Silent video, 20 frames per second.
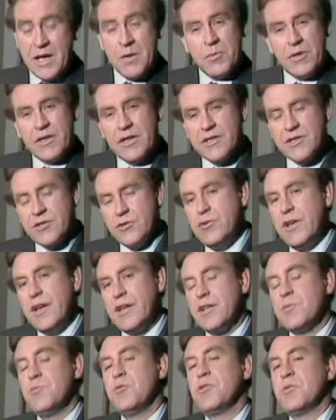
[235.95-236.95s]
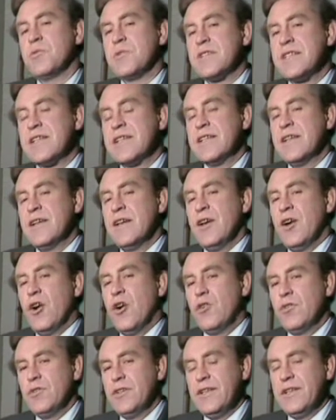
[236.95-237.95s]
Because Tutankhamun was the
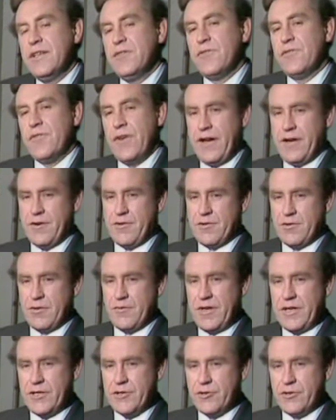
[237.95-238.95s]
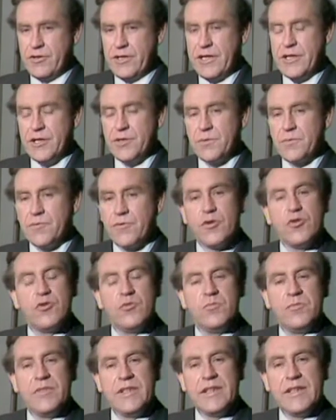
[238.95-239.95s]
only pharaoh of ancient Egypt for
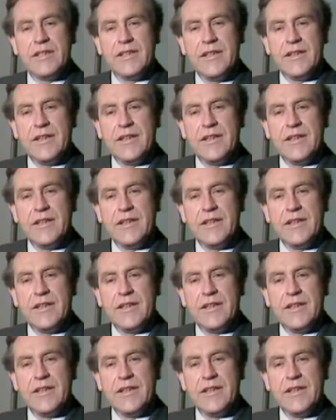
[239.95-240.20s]
whom the